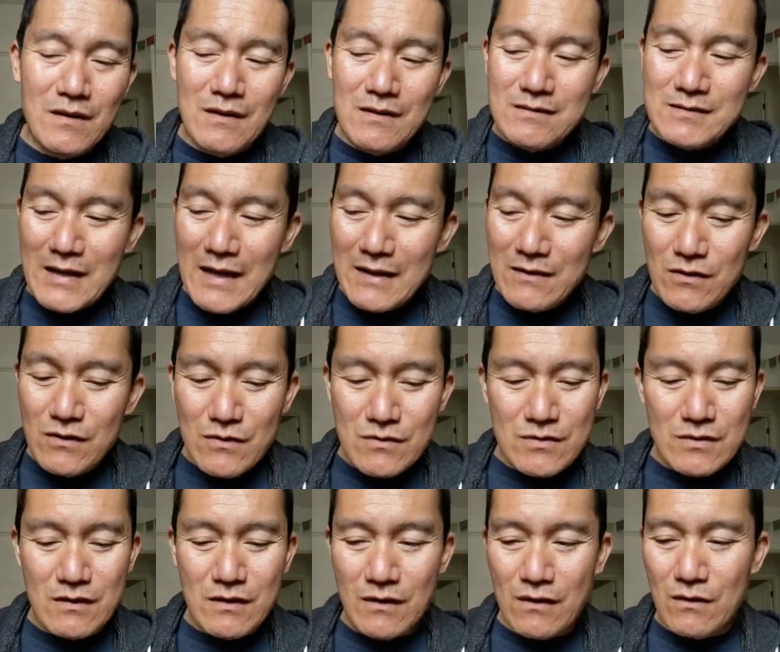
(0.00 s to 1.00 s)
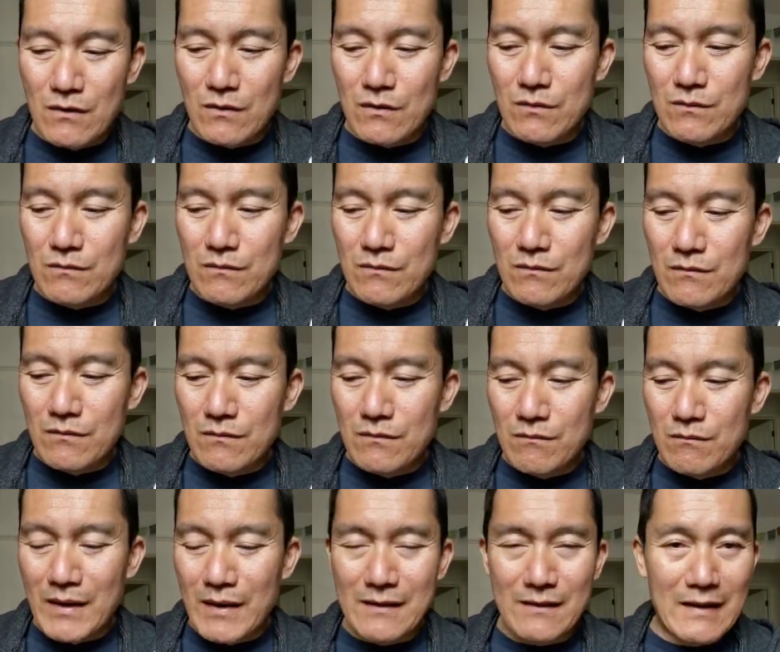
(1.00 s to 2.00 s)
10 years ago,
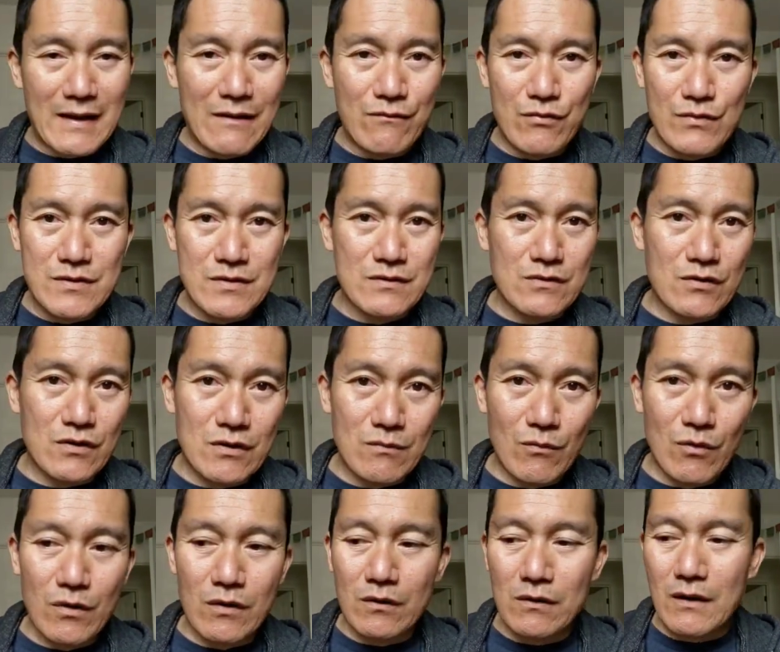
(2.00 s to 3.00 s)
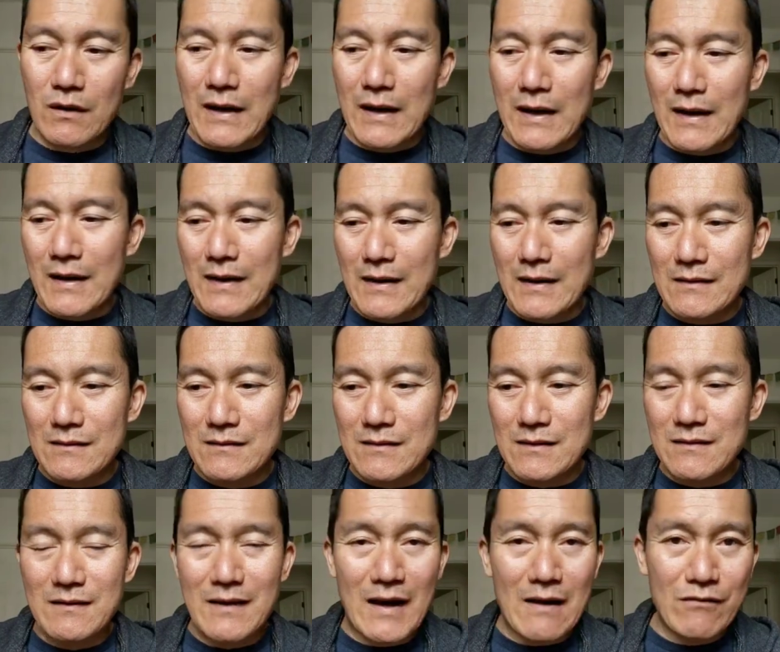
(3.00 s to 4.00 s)
my life was in turmoil. I
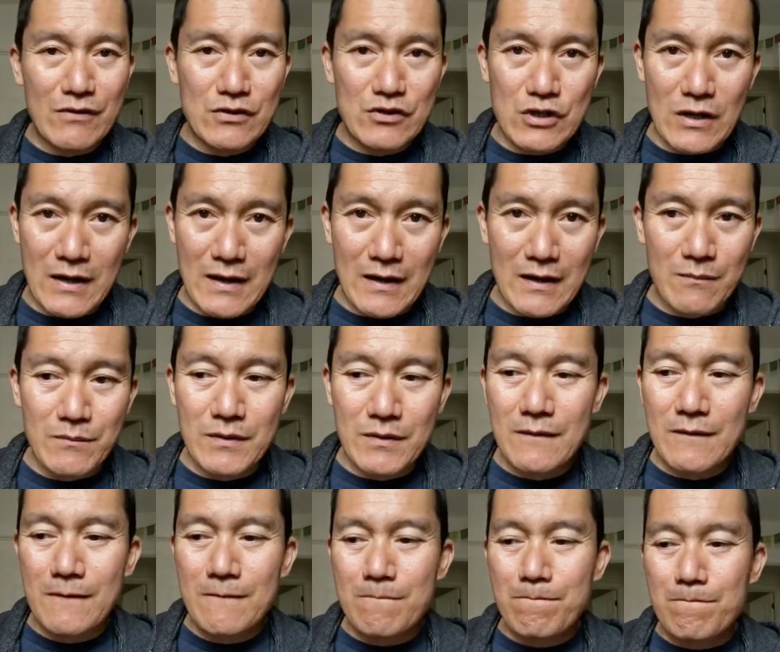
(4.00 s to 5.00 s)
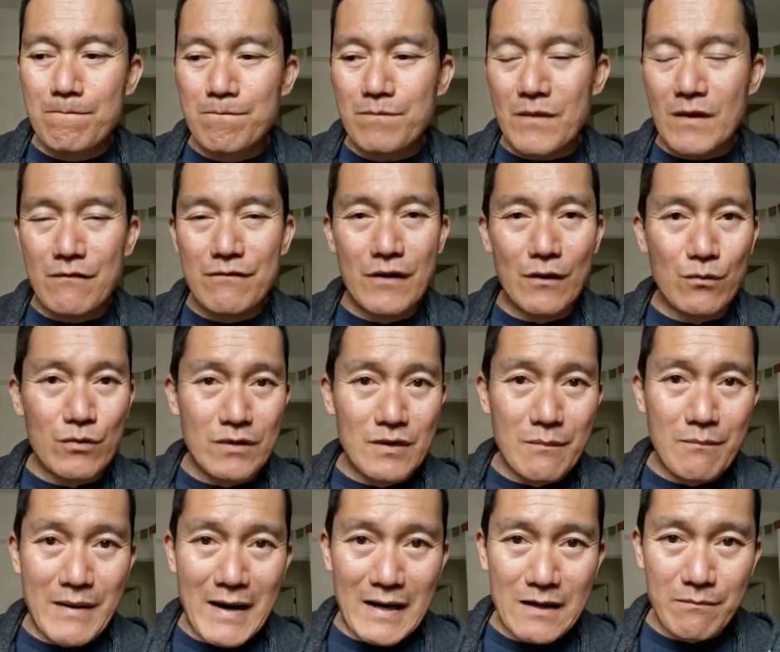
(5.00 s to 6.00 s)
didn't have a job. Felt really
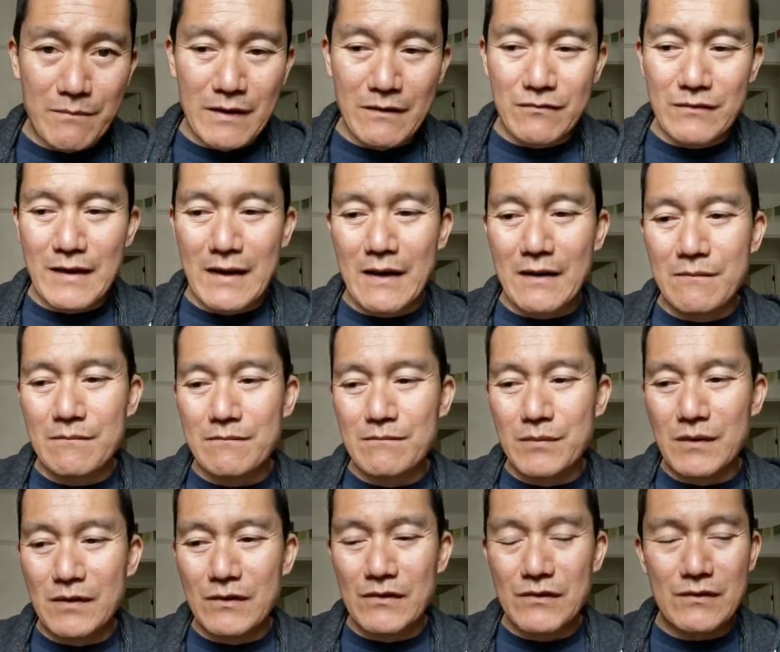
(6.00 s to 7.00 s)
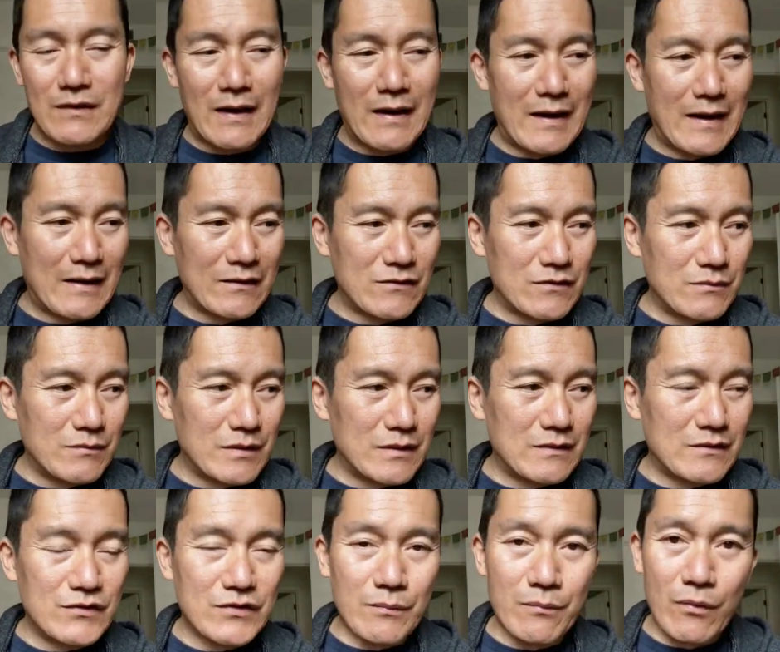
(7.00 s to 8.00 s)
bad about that because I had to
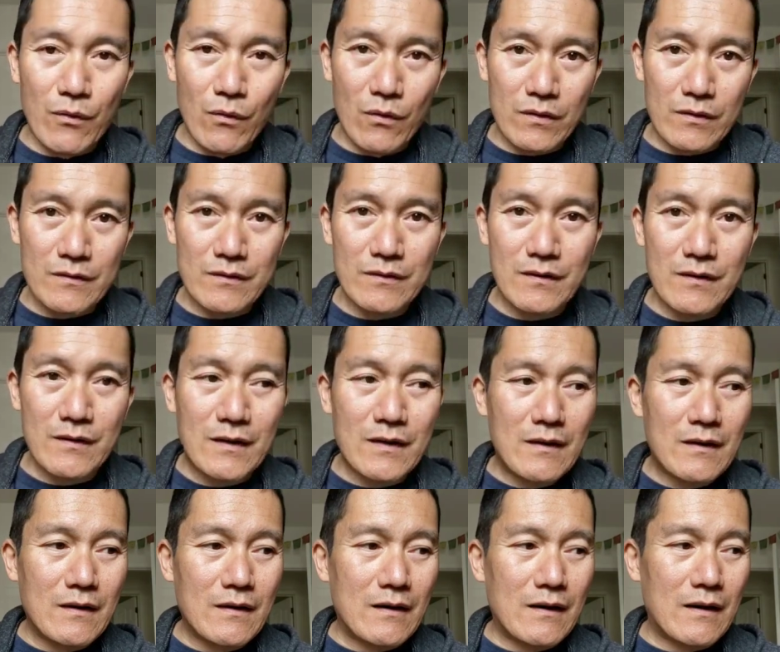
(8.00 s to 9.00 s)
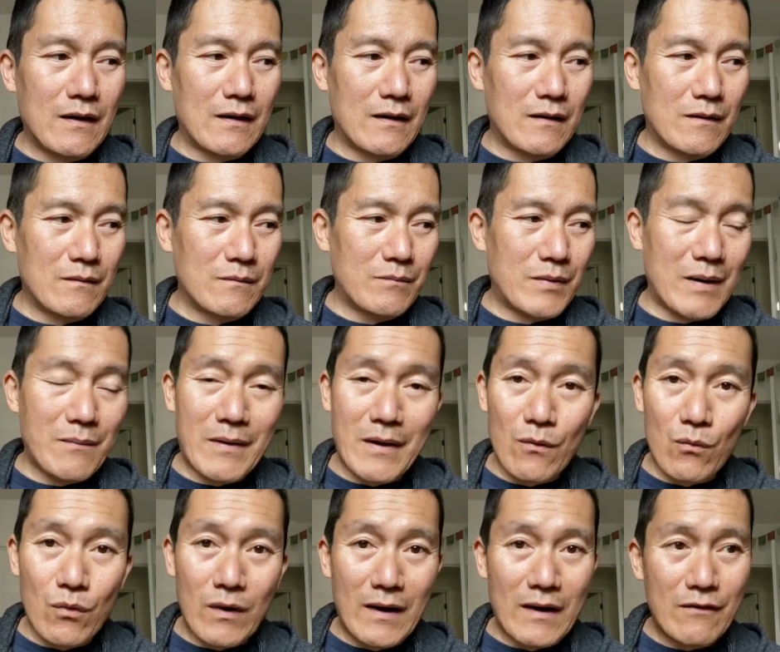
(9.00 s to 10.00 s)
be supported uh, by my
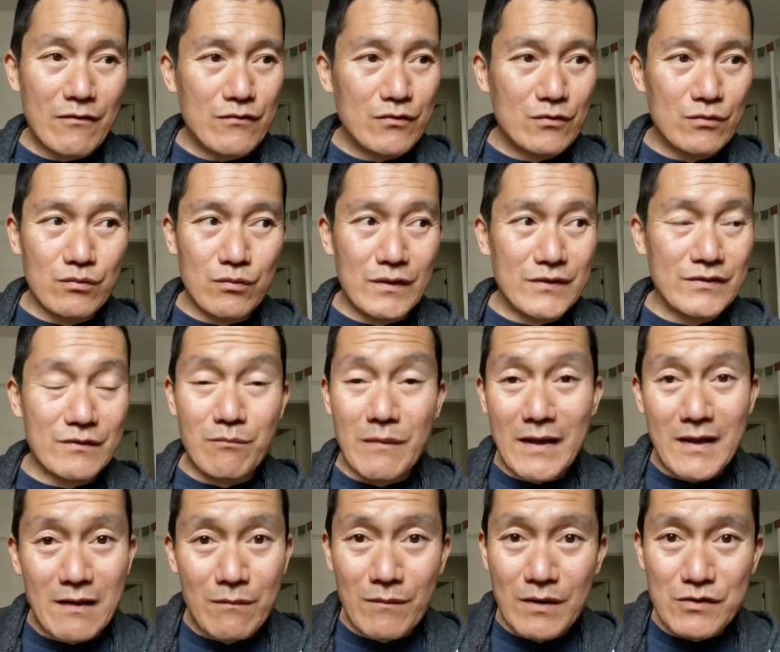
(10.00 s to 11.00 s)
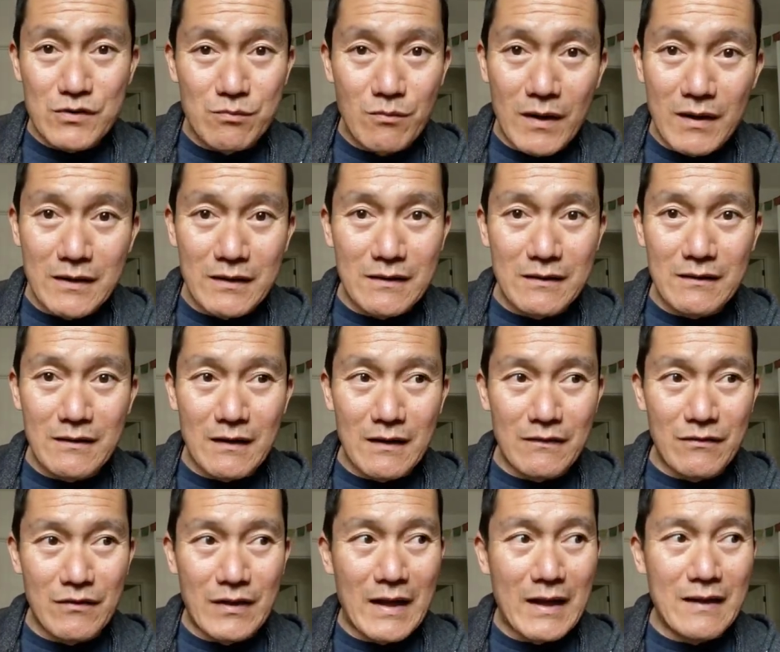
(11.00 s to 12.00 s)
wife, who wasn't making much money
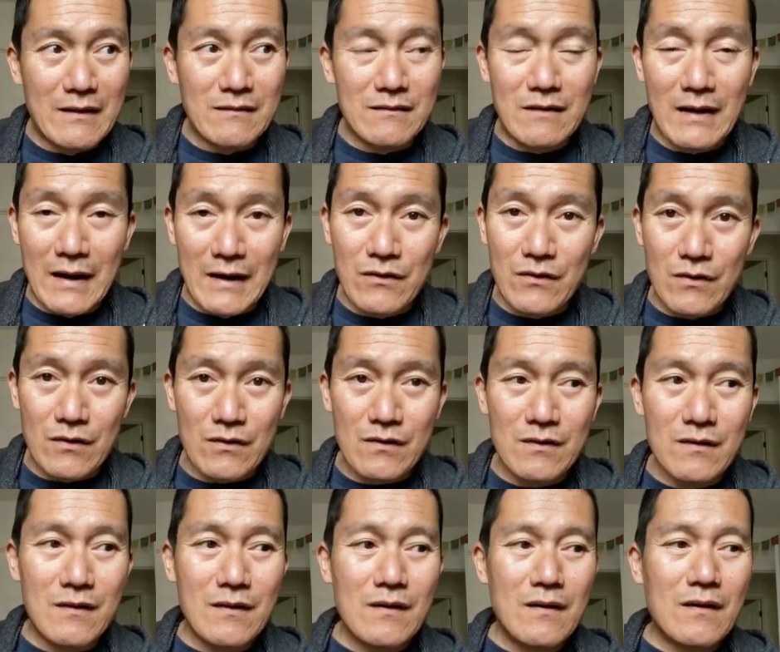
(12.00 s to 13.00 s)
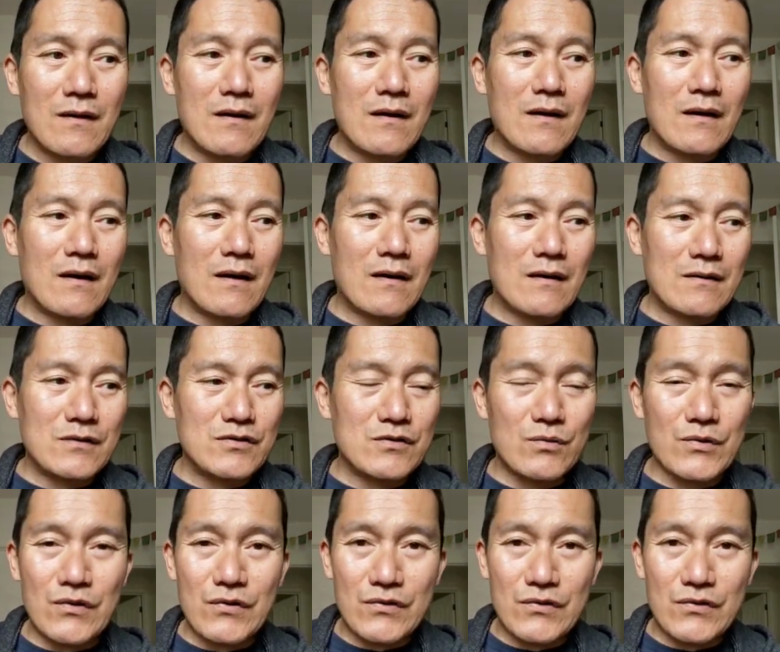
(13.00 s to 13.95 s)
then either. Uh, she was a